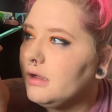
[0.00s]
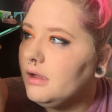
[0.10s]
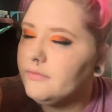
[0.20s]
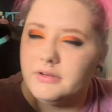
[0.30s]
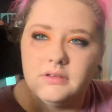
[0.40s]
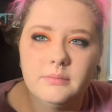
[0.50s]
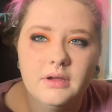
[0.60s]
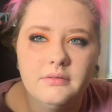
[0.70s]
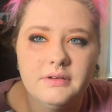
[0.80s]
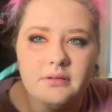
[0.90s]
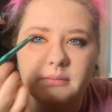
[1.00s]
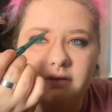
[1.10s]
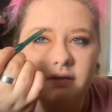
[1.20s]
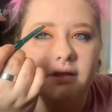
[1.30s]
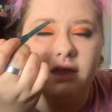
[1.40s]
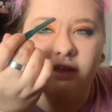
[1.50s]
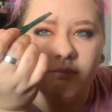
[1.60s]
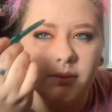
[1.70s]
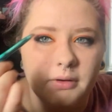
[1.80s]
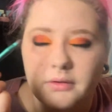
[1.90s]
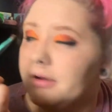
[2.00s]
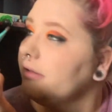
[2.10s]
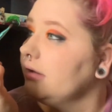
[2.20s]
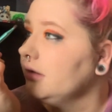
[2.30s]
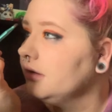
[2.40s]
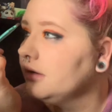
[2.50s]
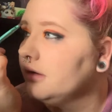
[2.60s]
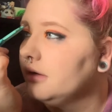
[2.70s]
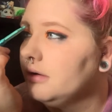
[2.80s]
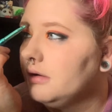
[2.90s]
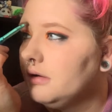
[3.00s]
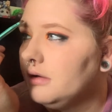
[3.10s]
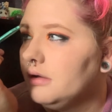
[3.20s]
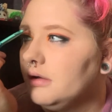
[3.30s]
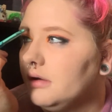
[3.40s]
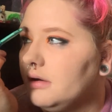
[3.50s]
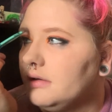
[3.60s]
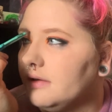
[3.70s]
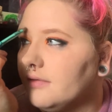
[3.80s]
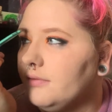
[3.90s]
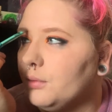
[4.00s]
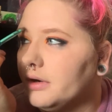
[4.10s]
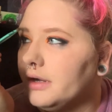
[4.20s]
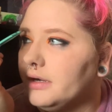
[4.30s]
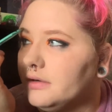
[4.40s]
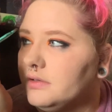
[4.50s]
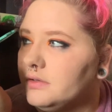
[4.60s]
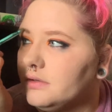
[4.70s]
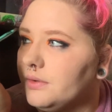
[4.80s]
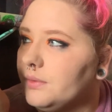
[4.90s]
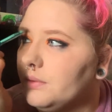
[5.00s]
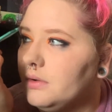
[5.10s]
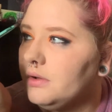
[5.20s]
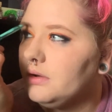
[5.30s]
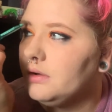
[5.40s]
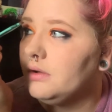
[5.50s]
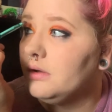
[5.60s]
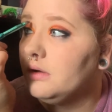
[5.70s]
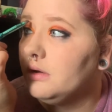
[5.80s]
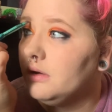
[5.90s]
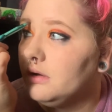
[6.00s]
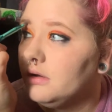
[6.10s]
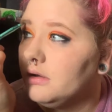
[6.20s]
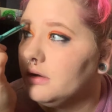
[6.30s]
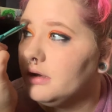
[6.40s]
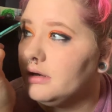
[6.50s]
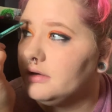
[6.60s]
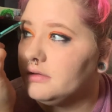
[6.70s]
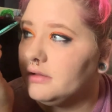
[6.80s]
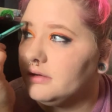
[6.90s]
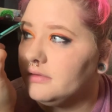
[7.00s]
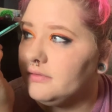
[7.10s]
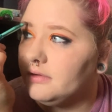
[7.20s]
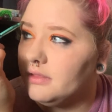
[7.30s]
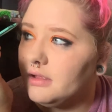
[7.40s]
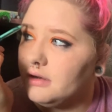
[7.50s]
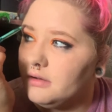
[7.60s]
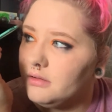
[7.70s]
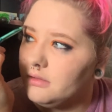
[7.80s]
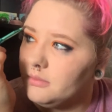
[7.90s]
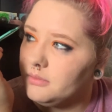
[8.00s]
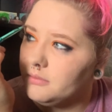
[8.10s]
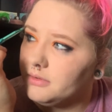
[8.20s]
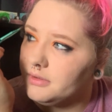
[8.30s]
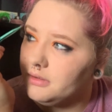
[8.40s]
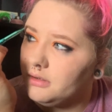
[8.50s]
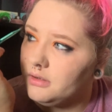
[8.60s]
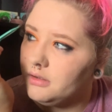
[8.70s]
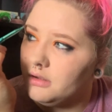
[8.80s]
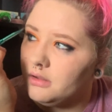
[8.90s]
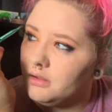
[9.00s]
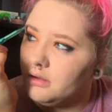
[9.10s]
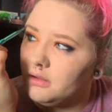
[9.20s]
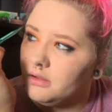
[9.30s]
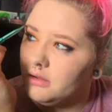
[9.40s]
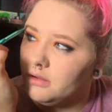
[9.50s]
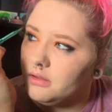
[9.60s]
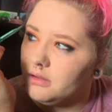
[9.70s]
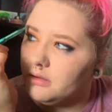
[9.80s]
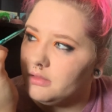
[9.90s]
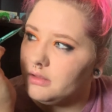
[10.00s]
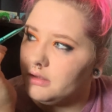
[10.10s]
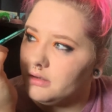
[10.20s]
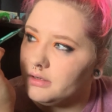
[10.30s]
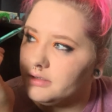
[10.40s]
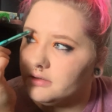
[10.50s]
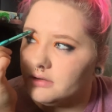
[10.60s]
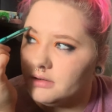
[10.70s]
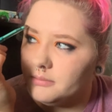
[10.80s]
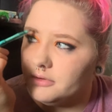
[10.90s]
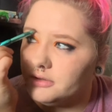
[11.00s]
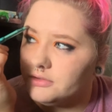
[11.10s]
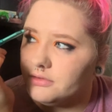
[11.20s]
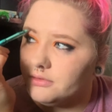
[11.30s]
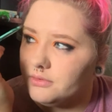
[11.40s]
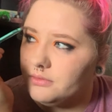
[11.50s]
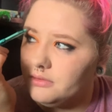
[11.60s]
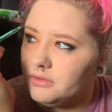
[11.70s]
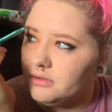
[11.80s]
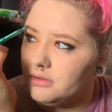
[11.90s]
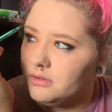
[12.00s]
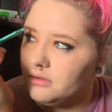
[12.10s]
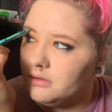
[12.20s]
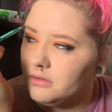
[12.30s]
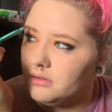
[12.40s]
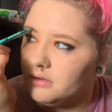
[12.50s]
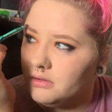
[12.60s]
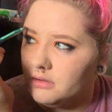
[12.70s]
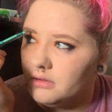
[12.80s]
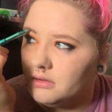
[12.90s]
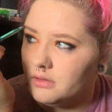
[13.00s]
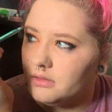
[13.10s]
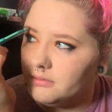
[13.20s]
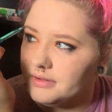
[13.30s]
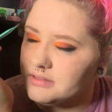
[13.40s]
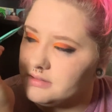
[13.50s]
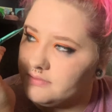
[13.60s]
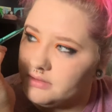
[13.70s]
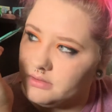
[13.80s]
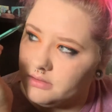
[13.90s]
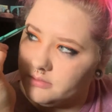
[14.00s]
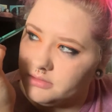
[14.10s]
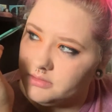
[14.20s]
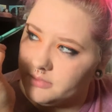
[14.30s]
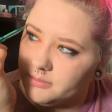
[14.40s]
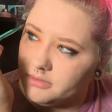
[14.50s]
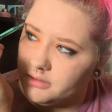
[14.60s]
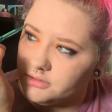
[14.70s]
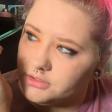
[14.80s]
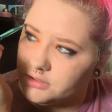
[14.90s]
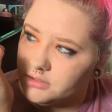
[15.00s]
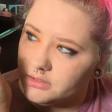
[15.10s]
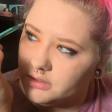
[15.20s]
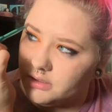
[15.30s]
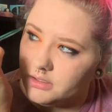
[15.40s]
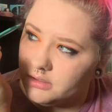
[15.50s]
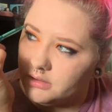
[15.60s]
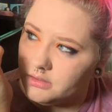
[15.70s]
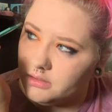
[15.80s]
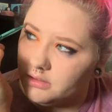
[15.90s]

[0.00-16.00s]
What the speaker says: for some odd reason I'm missing like half my brow right there. It's like 4 hairs, so kind of just like to fill that in a little bit more. Then I just kind of brush through the rest of it onto my brush and